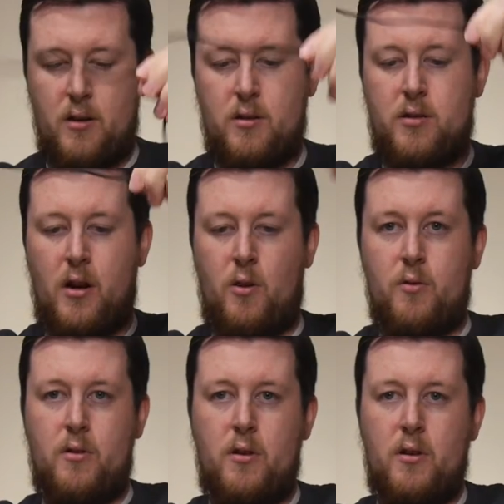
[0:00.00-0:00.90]
So,
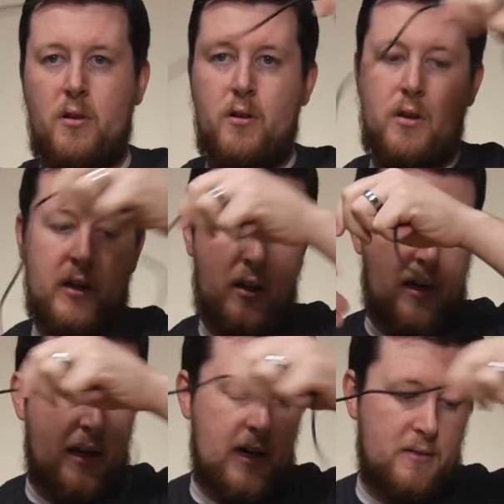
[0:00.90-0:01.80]

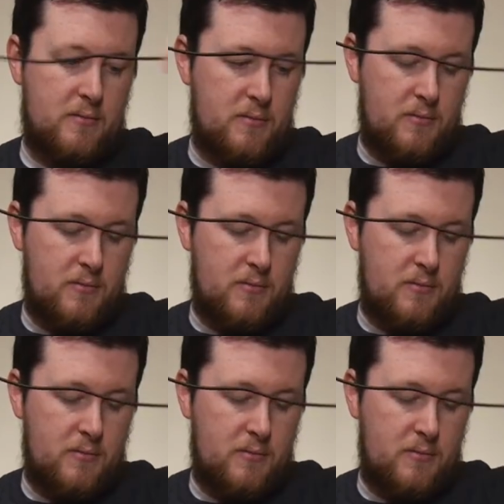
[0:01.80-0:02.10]
uh,